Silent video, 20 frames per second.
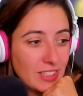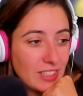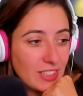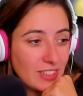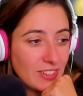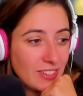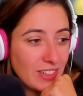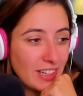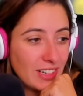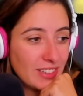
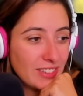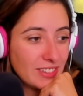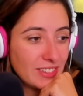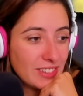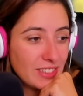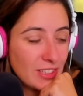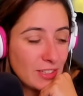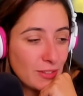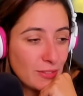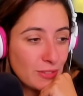Wow.
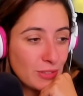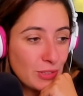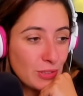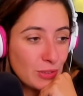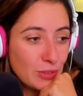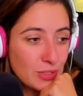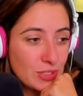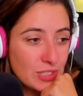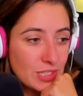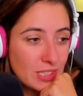
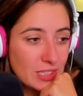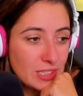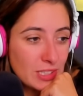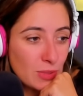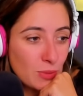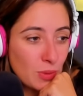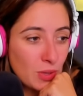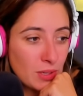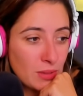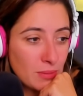View,
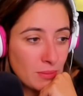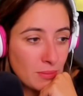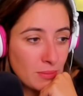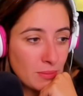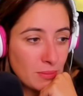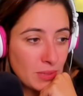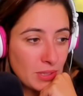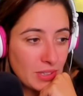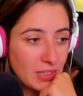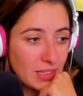61
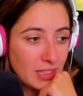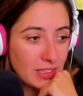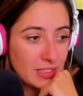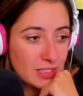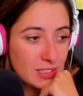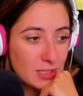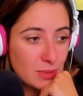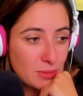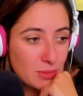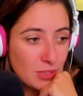million
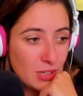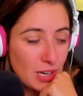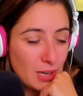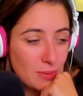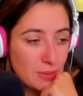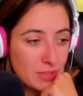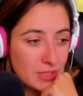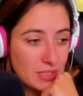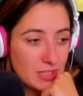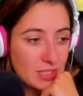
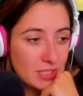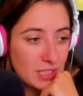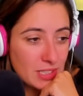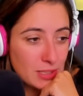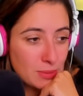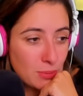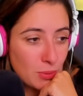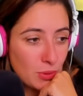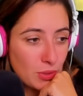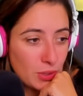subscribers,
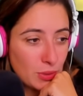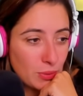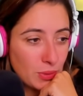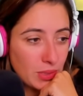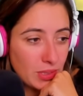6.1.